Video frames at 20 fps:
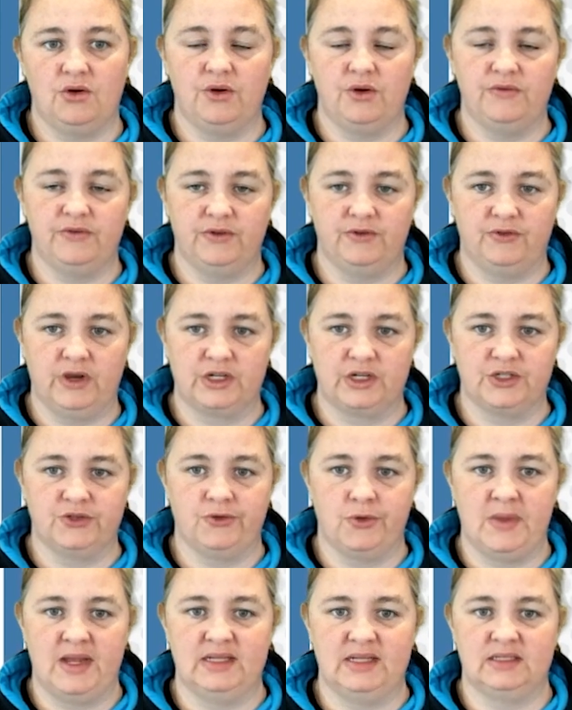over the fracture
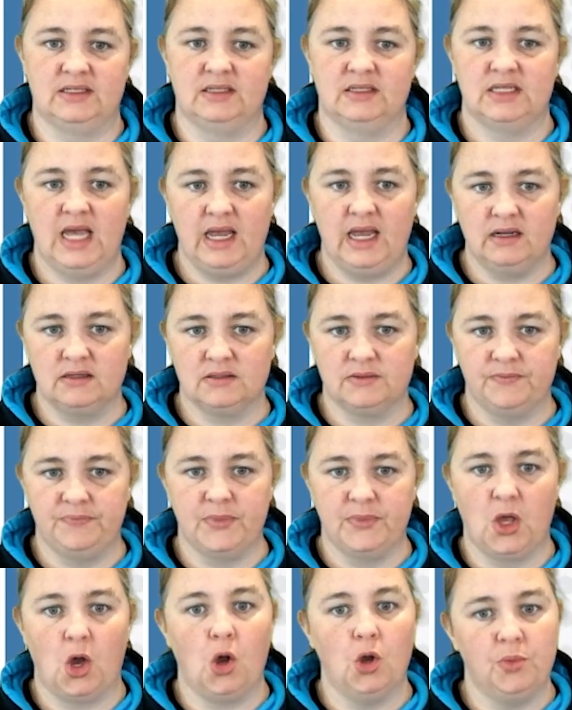remains intact.
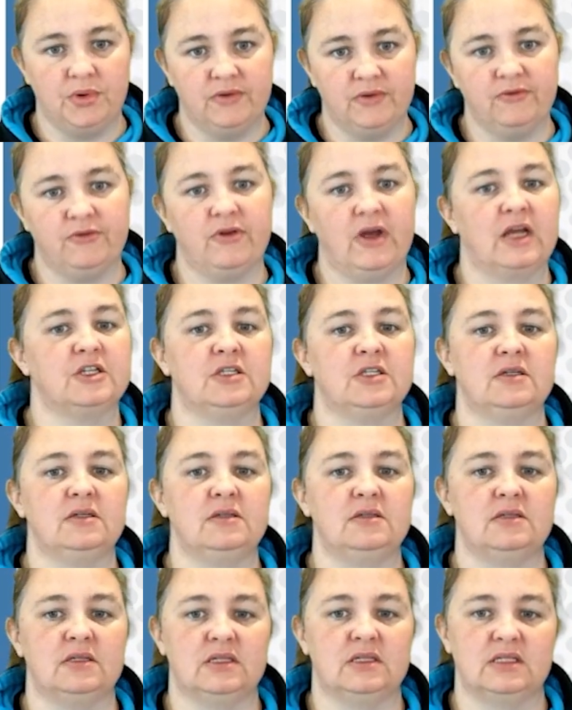Open
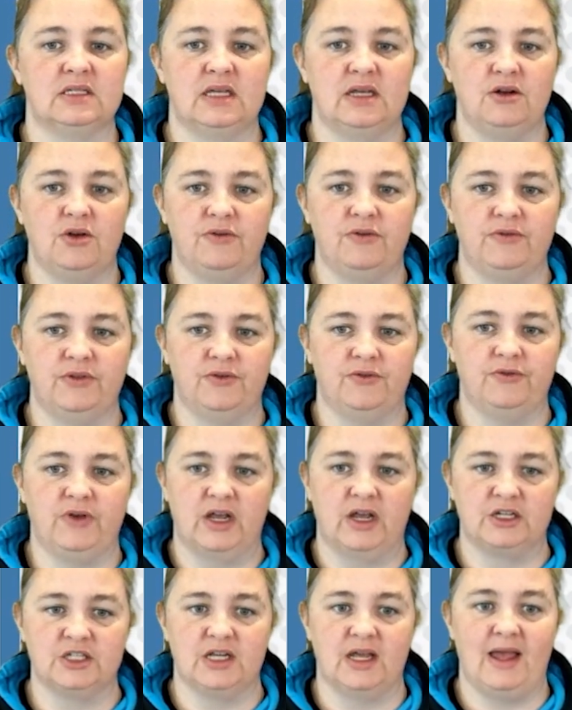fractures, the skin over the
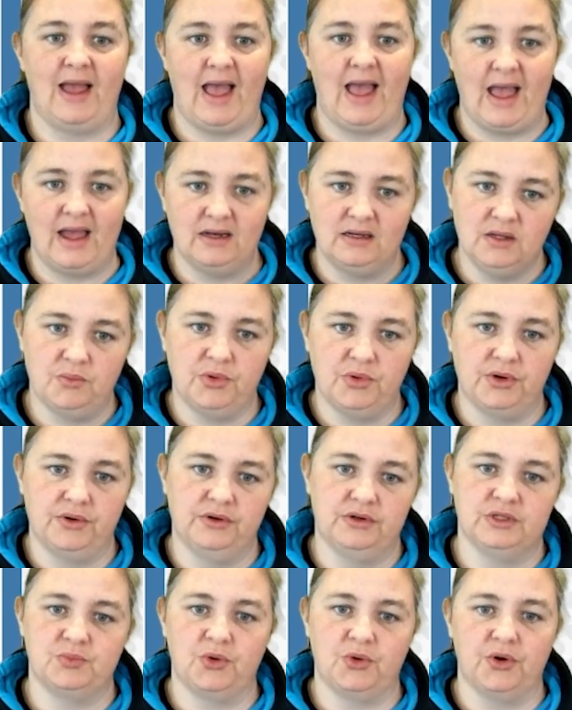fracture and the bone
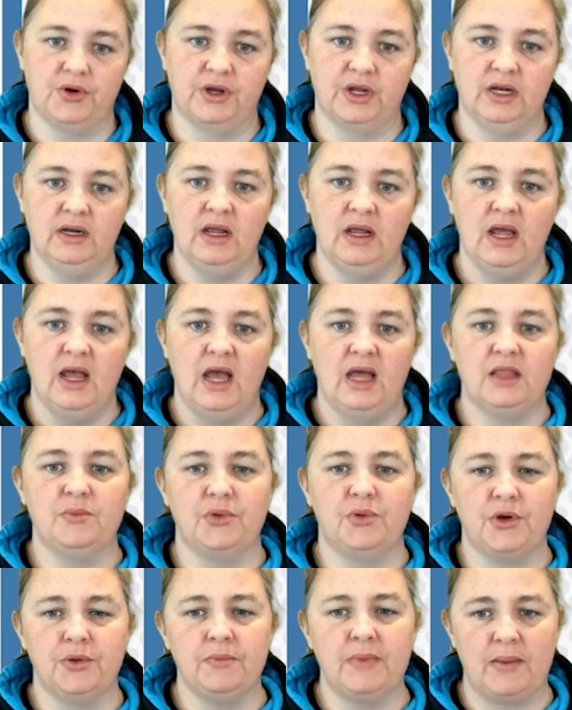is broken, and the
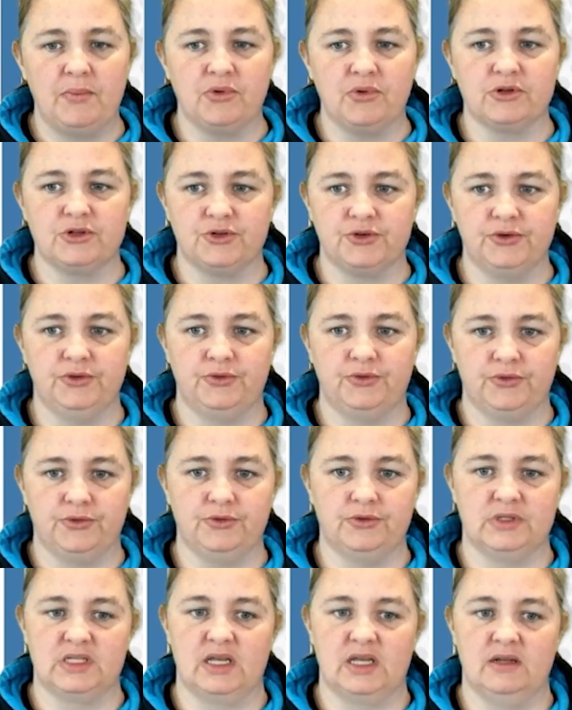bone may protrude through
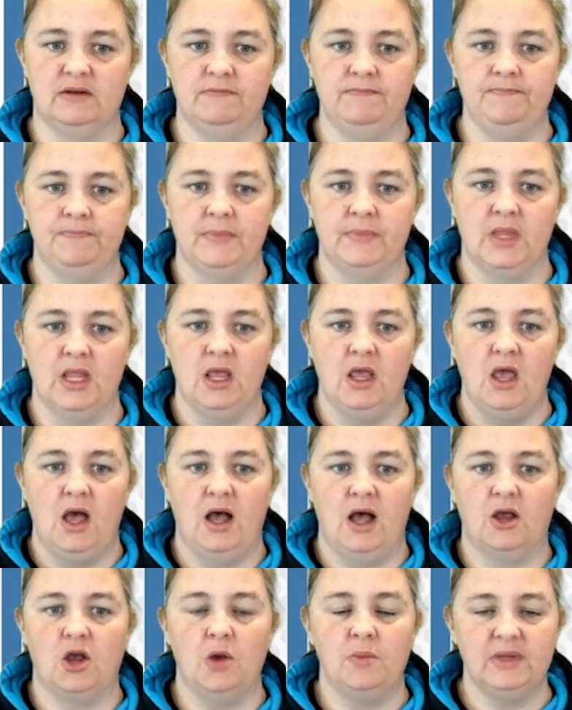the skin.
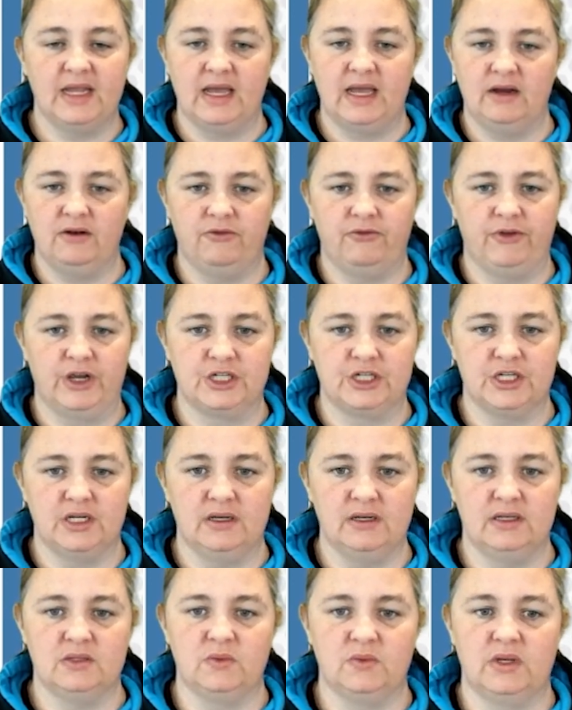A complicated fracture
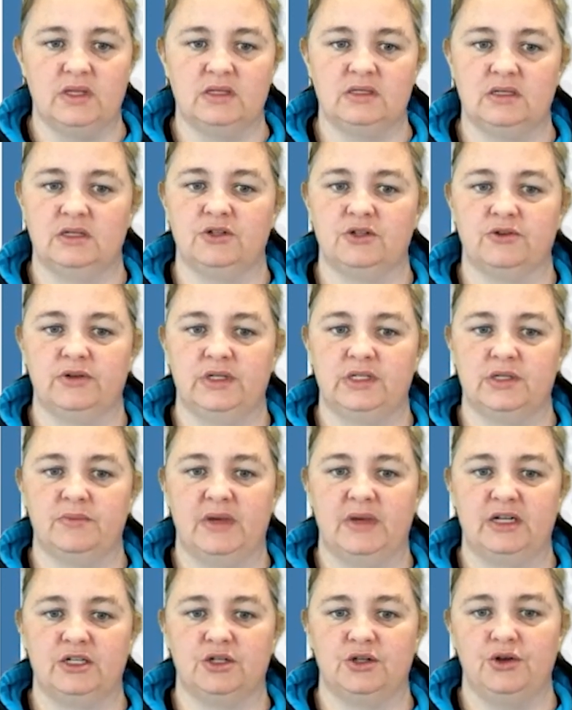is where there's injury to
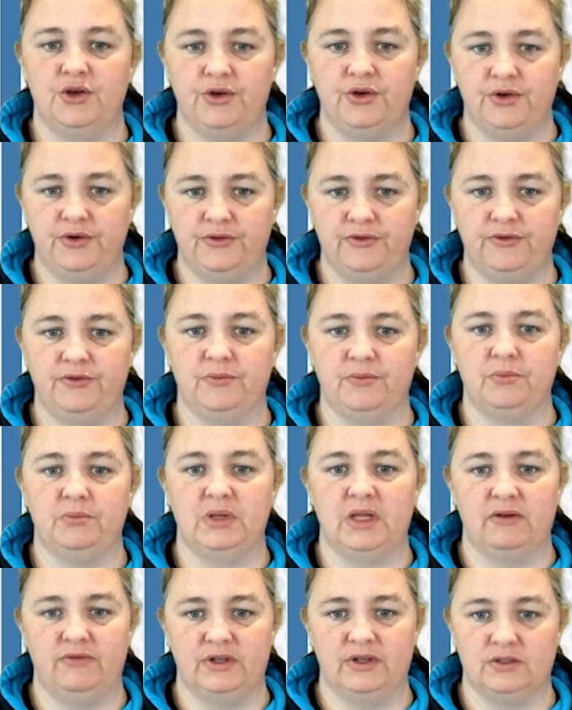major nerve,
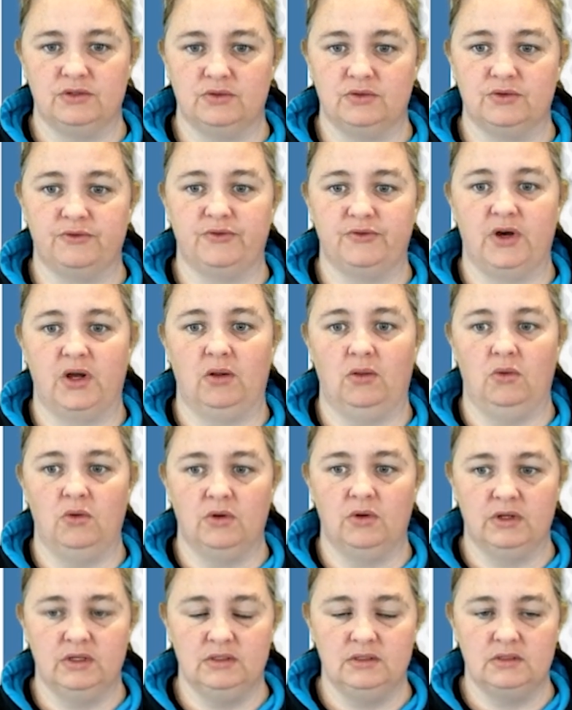blood vessels, or vital
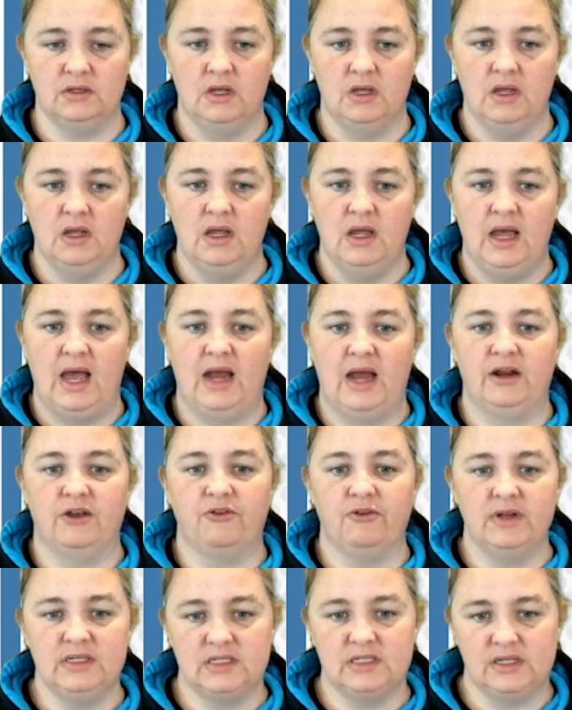organs. And a
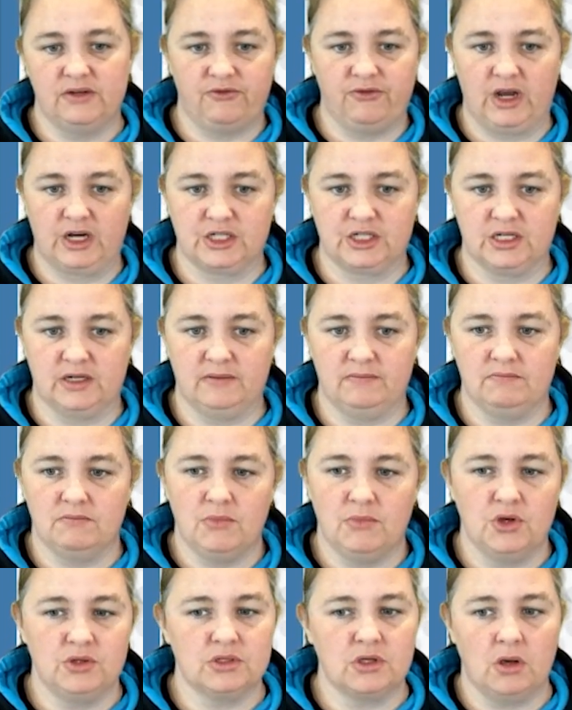green stick fracture,
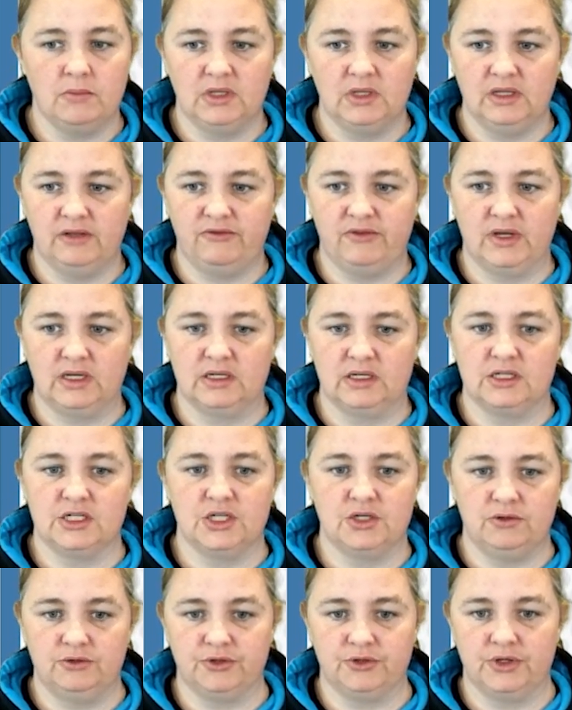most commonly found in
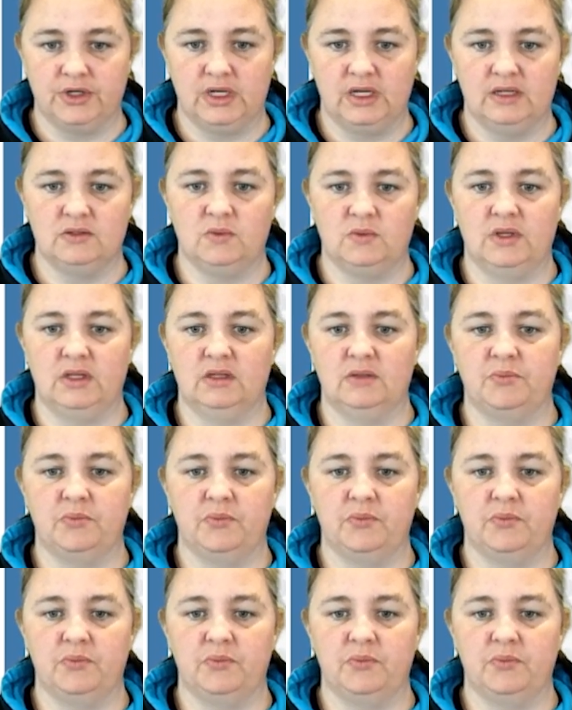children, is when the